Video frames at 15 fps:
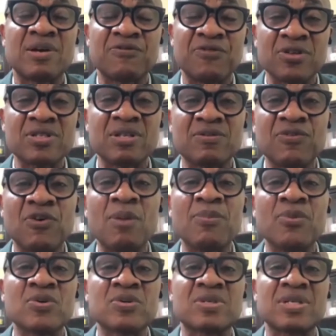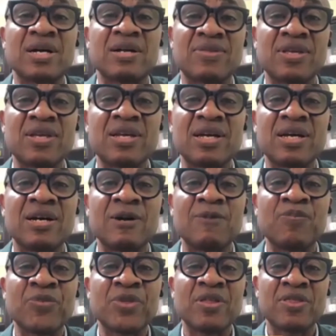first and foremost, I think
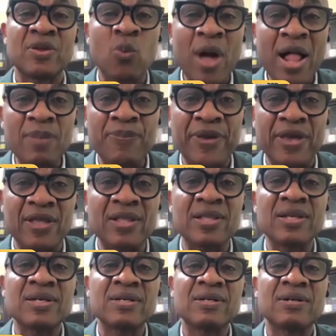the well-being